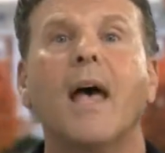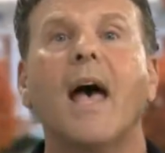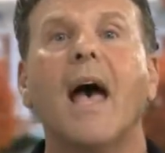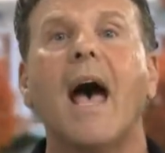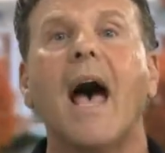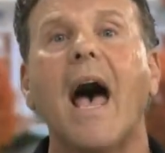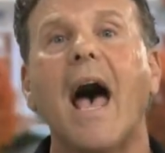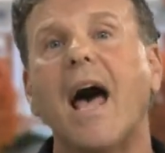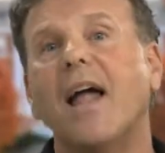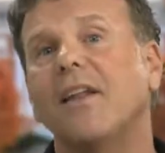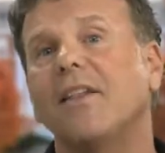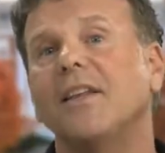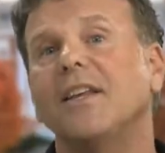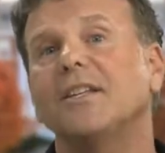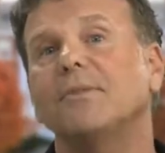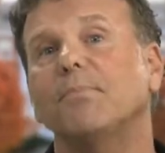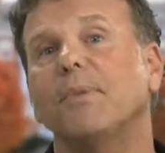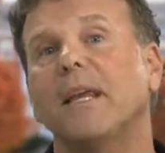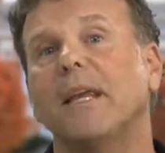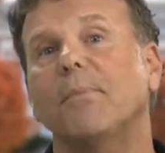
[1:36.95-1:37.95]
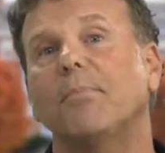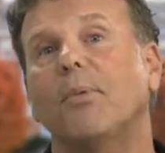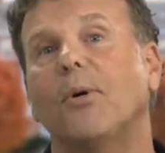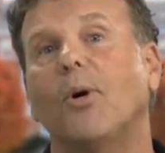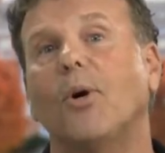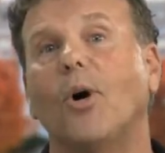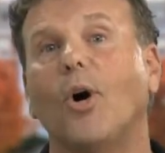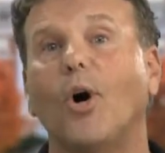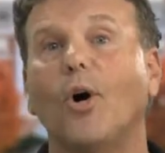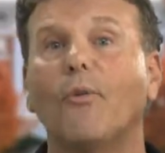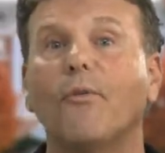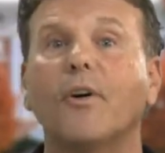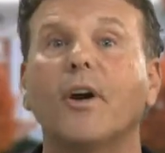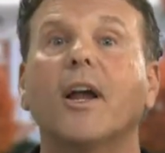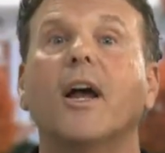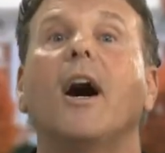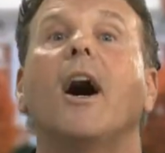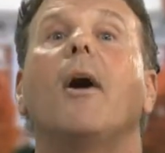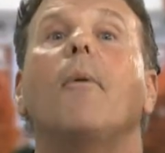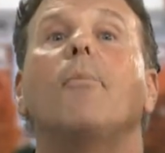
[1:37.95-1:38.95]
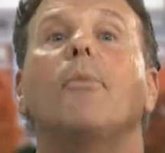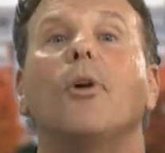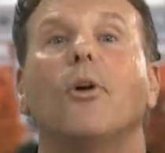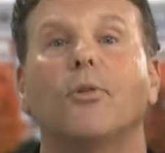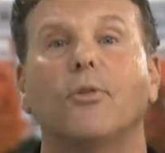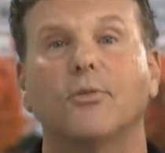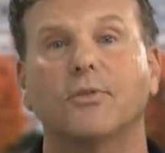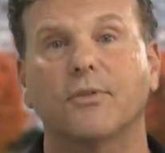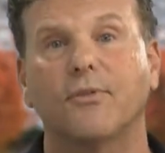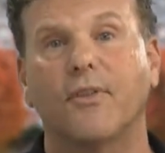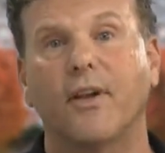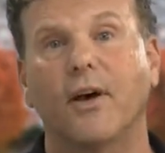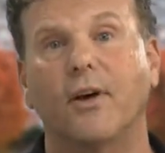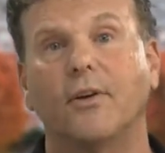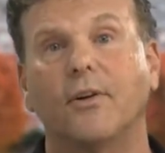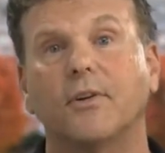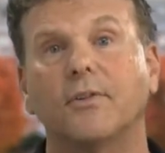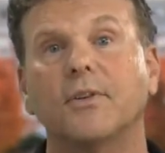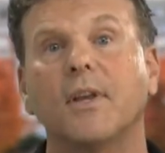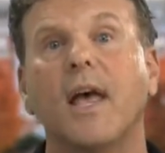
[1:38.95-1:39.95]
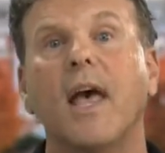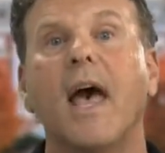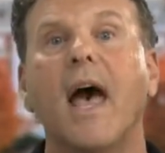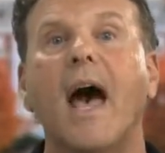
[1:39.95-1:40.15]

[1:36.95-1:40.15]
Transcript: How do these people overcome those failures?